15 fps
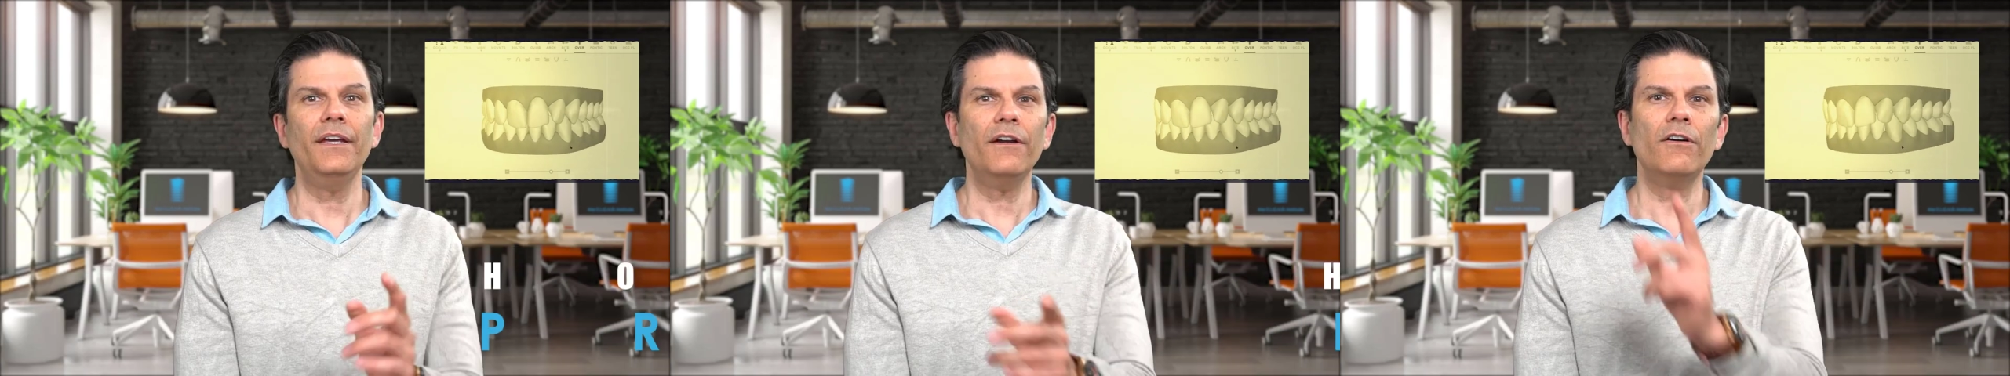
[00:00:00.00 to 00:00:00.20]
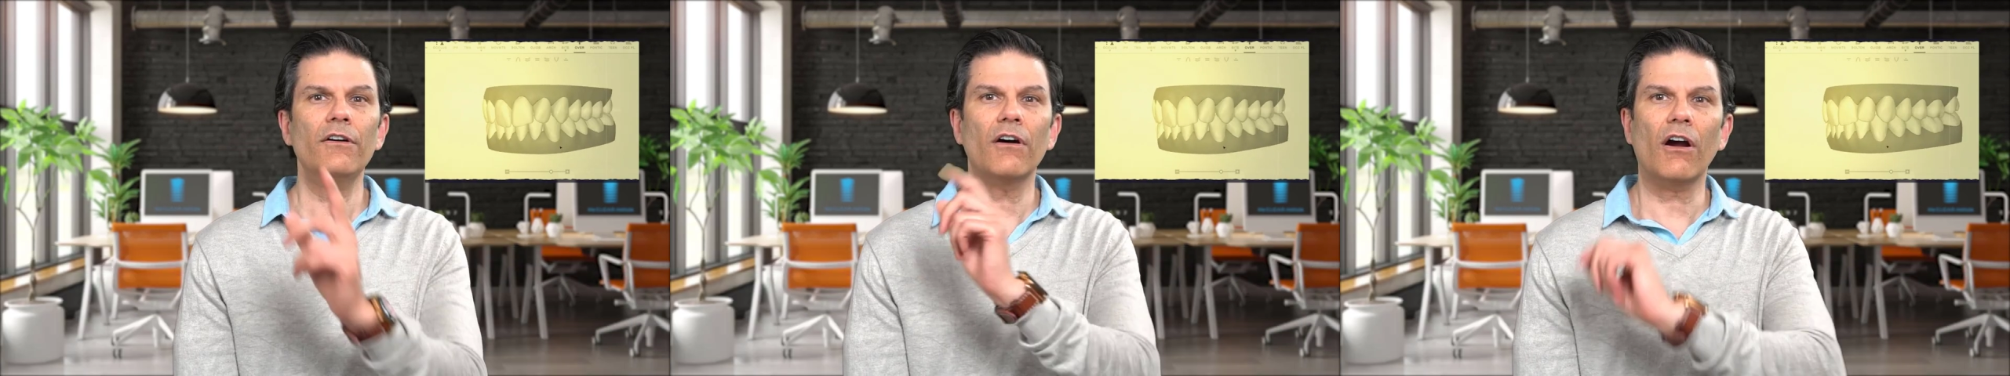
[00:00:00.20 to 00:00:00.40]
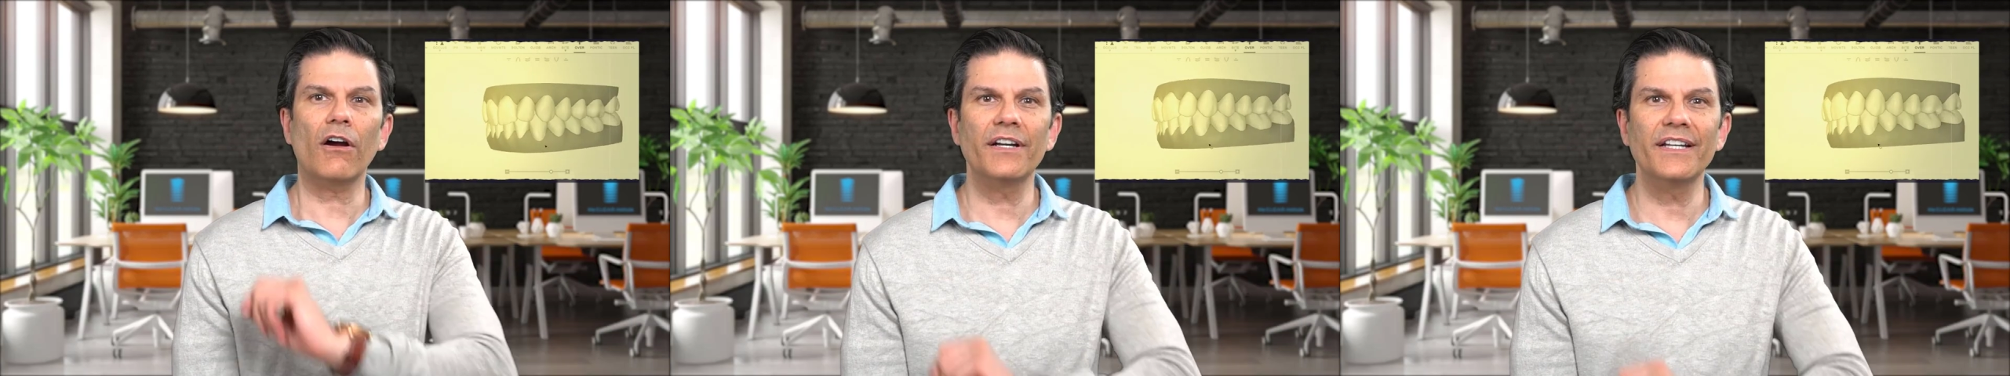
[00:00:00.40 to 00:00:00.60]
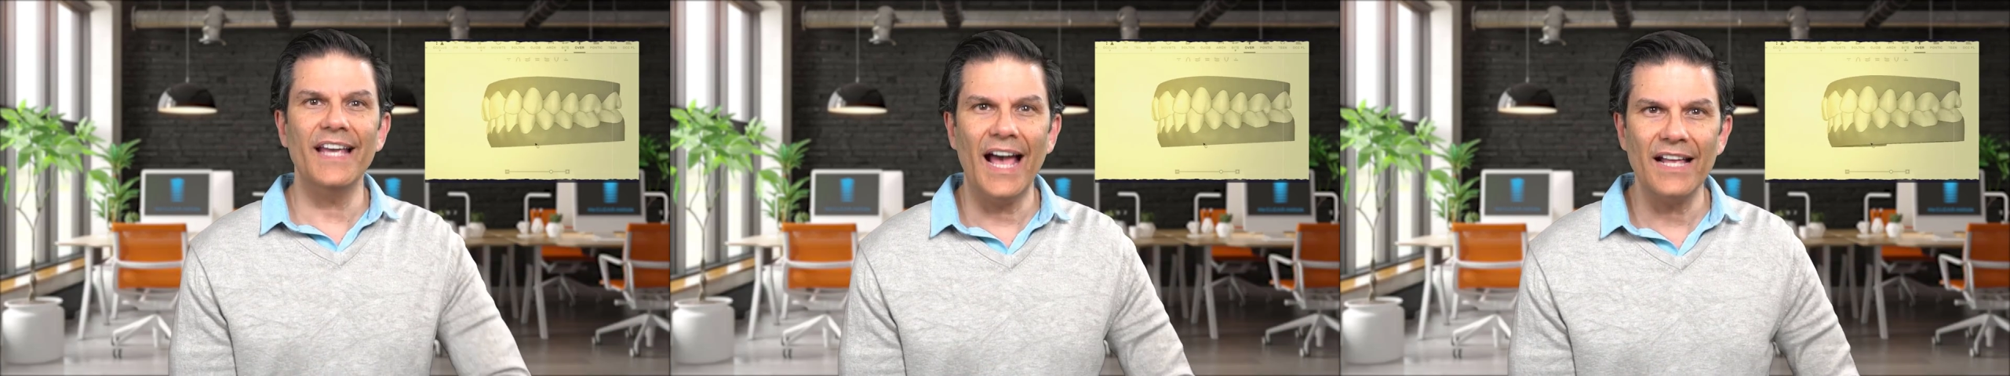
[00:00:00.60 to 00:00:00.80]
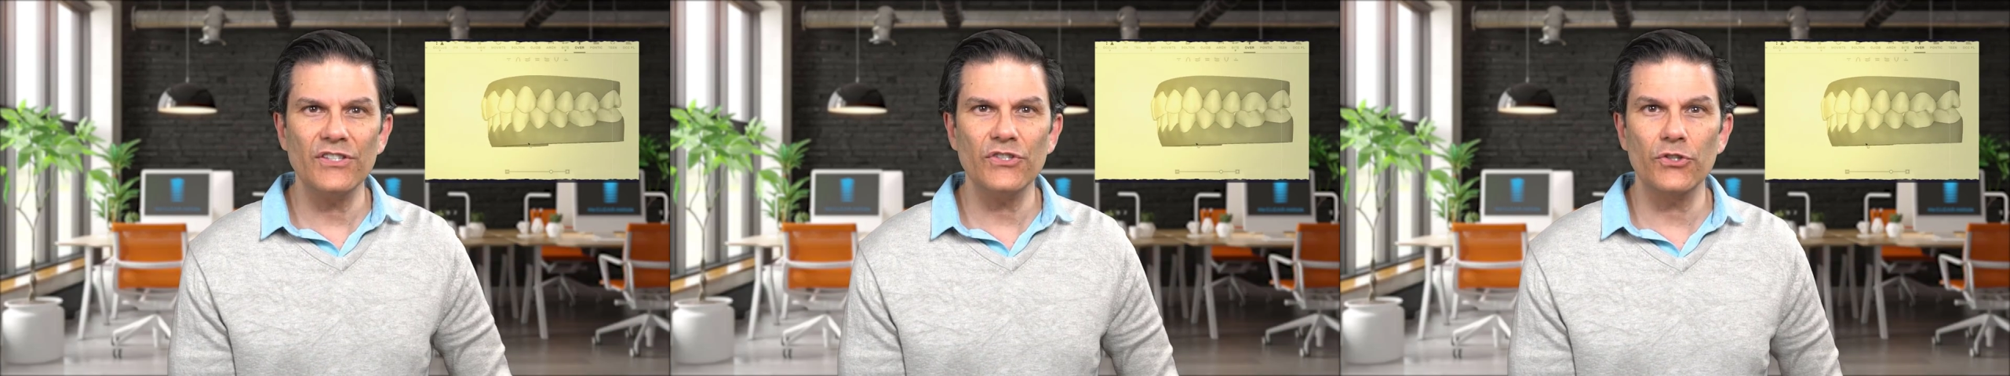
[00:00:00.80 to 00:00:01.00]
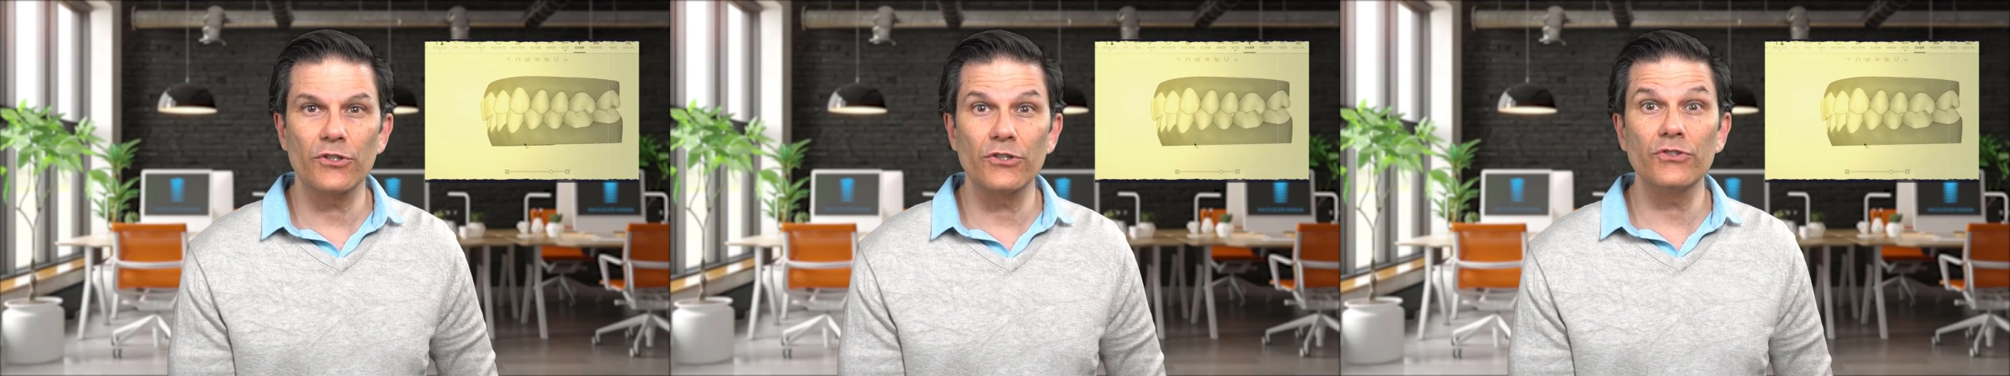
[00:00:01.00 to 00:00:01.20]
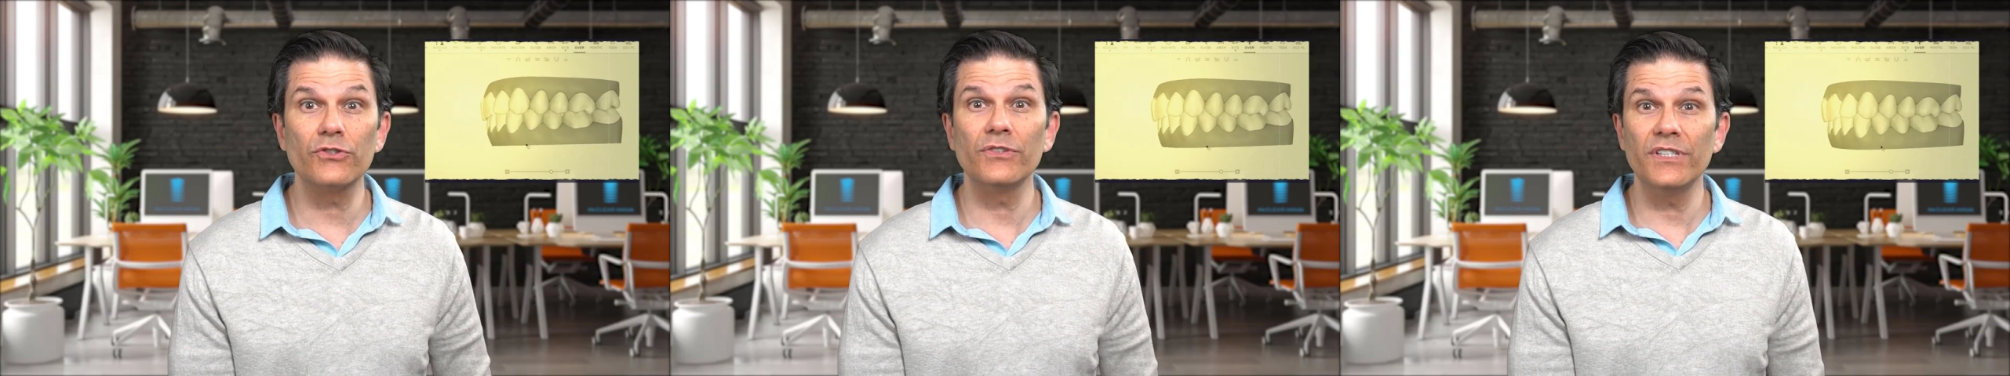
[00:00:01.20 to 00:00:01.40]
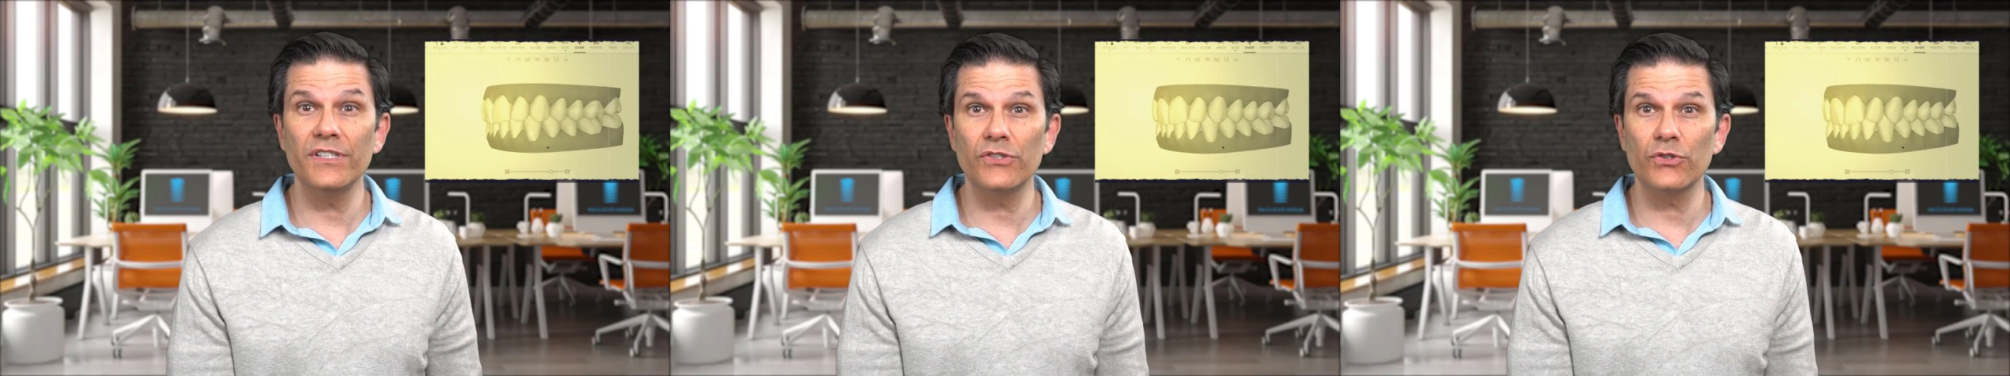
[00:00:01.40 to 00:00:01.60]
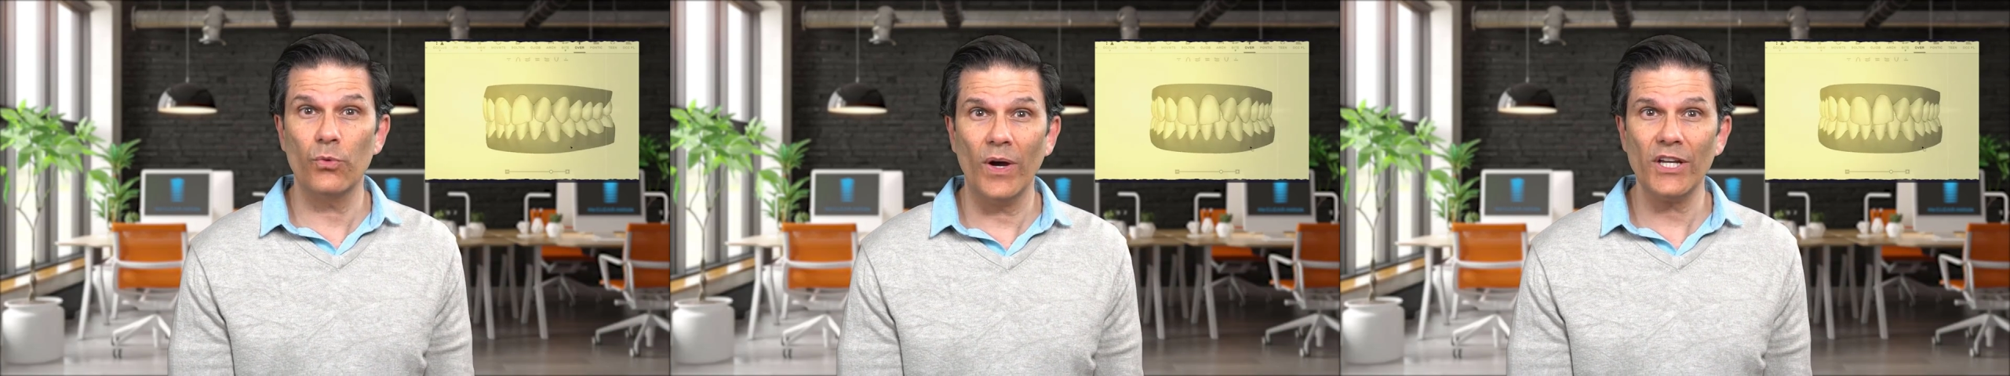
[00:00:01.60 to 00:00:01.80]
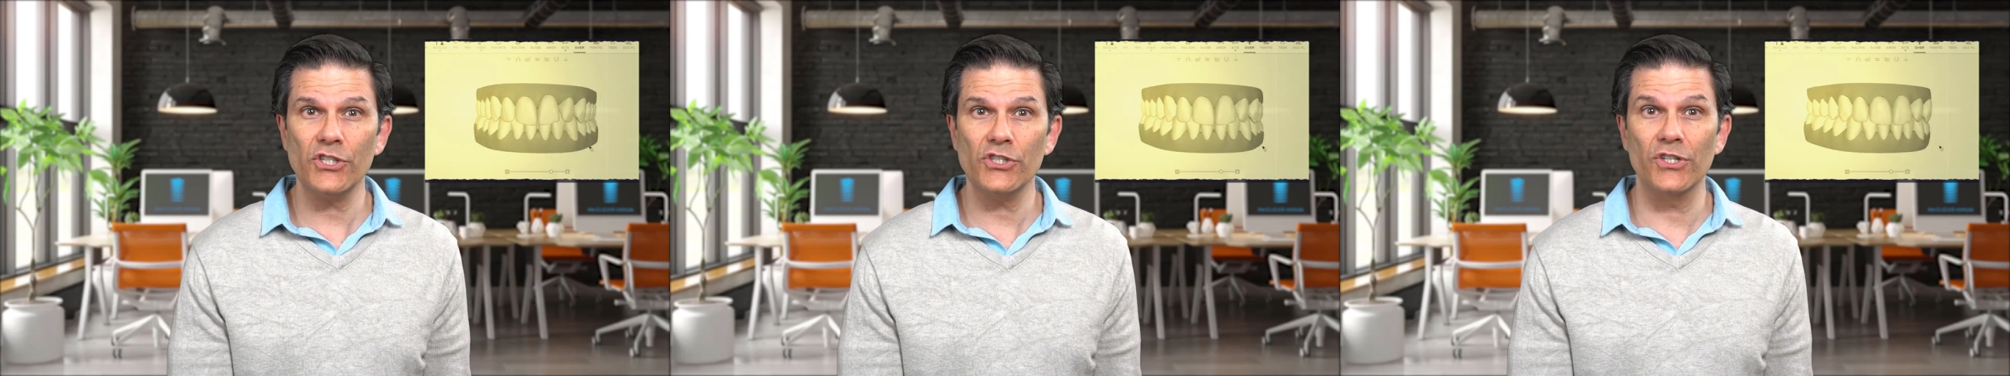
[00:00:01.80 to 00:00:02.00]
Here are the answers to these
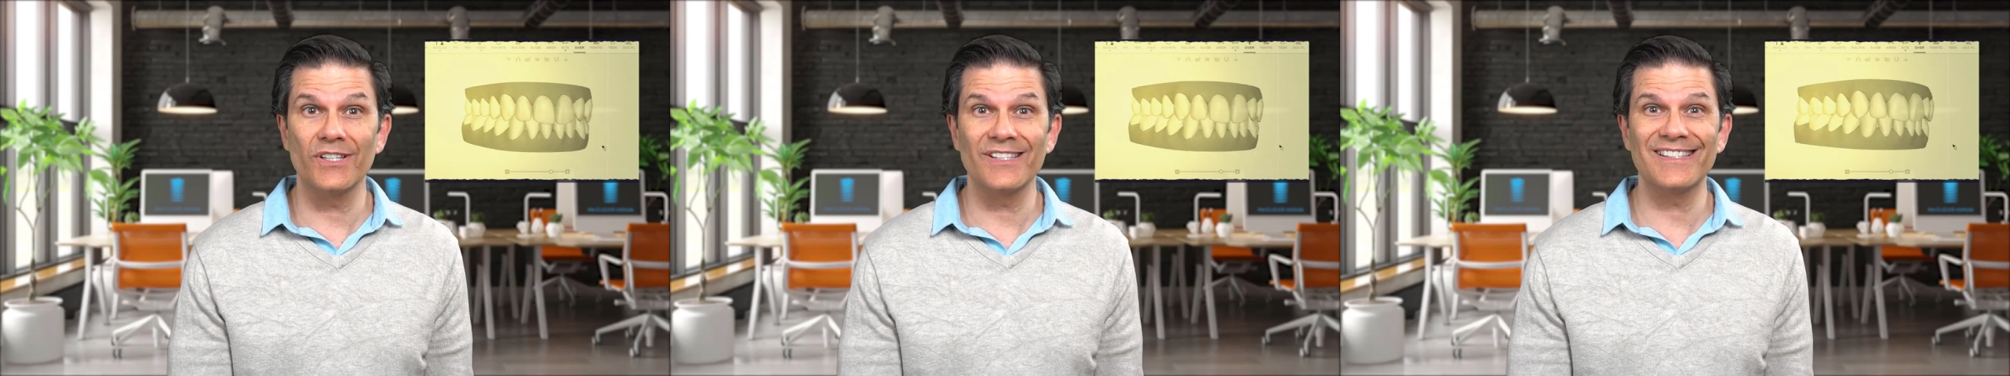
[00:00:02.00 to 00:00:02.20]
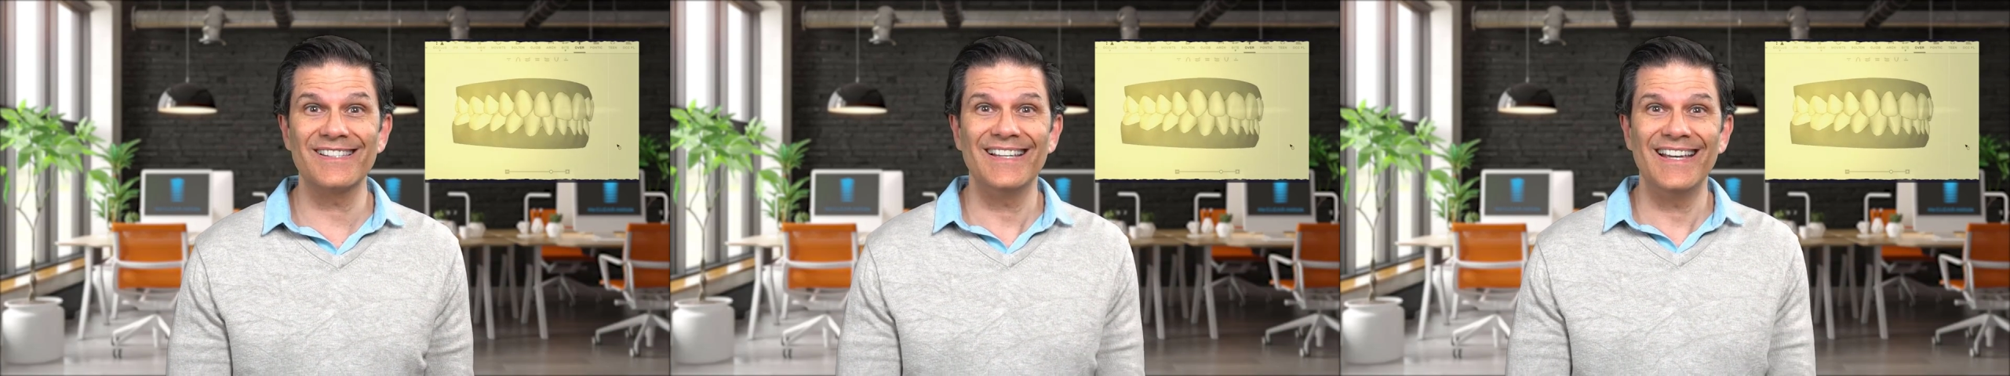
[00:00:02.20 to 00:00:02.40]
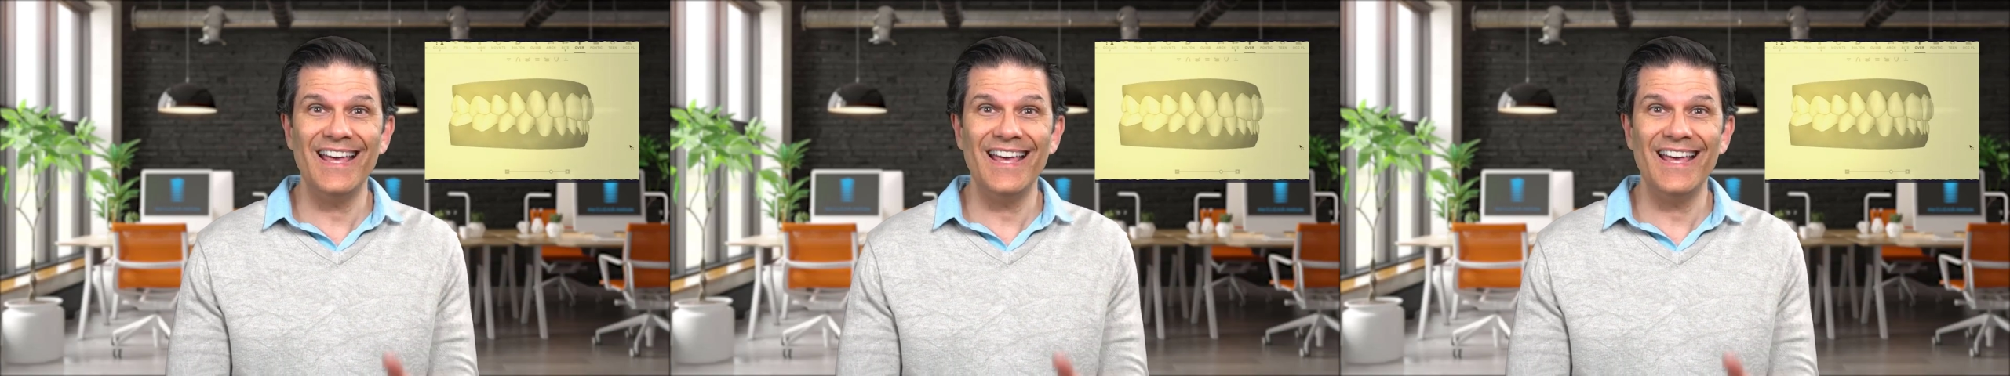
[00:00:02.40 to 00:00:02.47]
questions